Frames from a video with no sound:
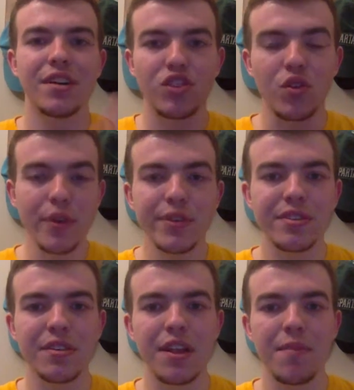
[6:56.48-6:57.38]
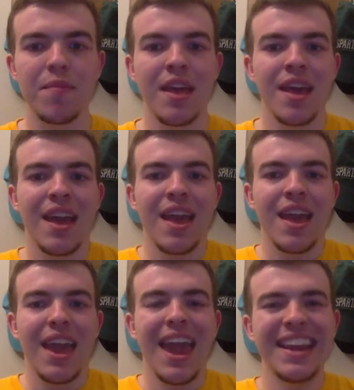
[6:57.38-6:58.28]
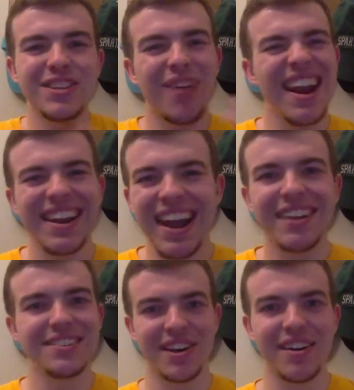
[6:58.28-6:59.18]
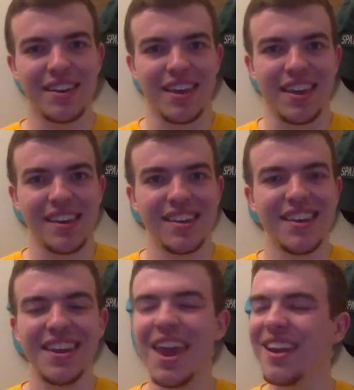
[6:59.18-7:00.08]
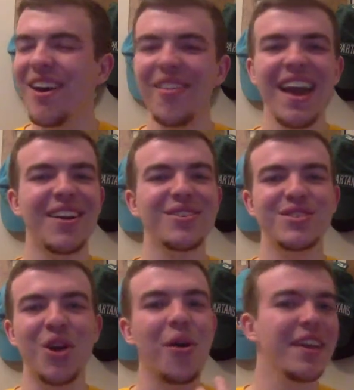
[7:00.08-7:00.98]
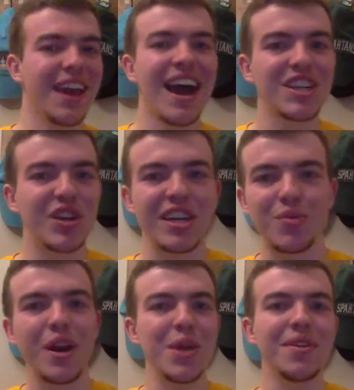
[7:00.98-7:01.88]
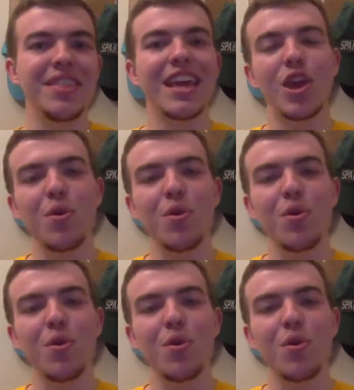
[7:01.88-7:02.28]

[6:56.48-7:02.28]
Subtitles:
Jerusalem, and he's riding on a donkey. You know, that goes totally contrary to what you would think.